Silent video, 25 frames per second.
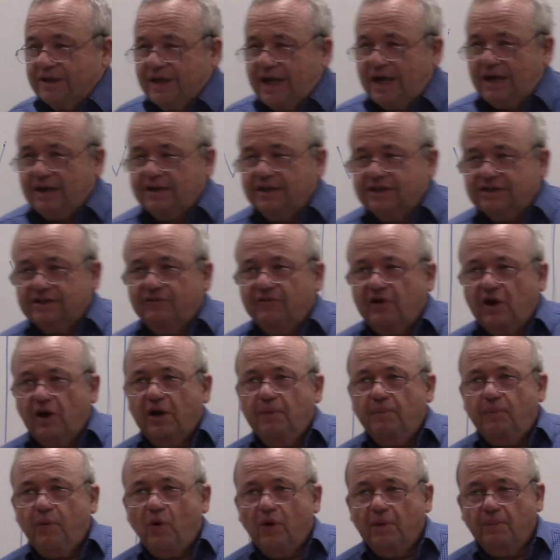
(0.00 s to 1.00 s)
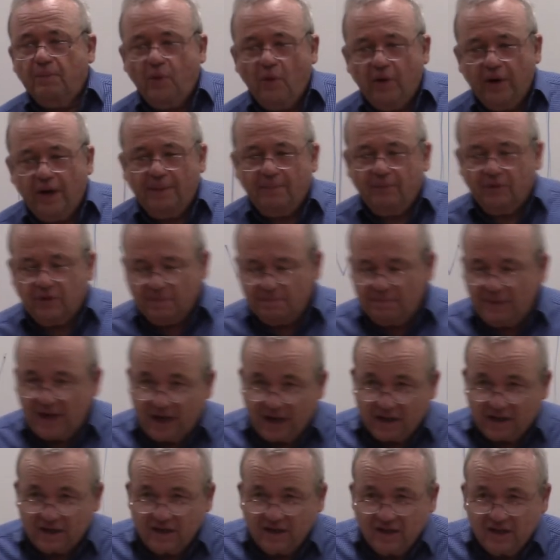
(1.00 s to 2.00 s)
Now, this is a very important point I'm going to
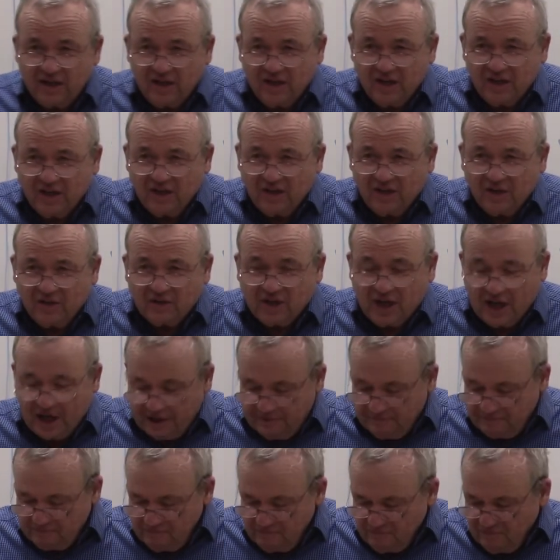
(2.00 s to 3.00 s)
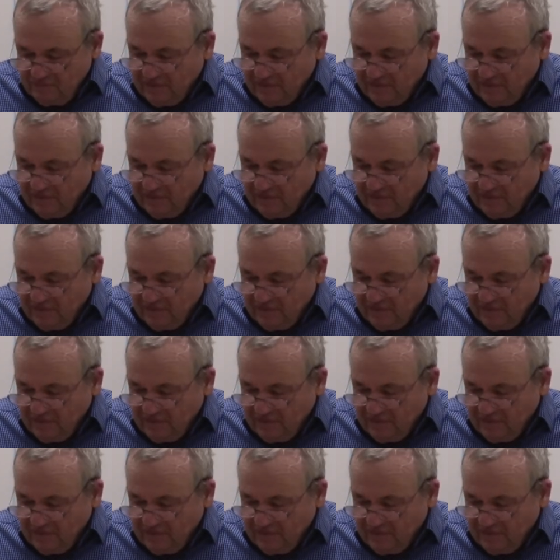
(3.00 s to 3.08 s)
make. Okay?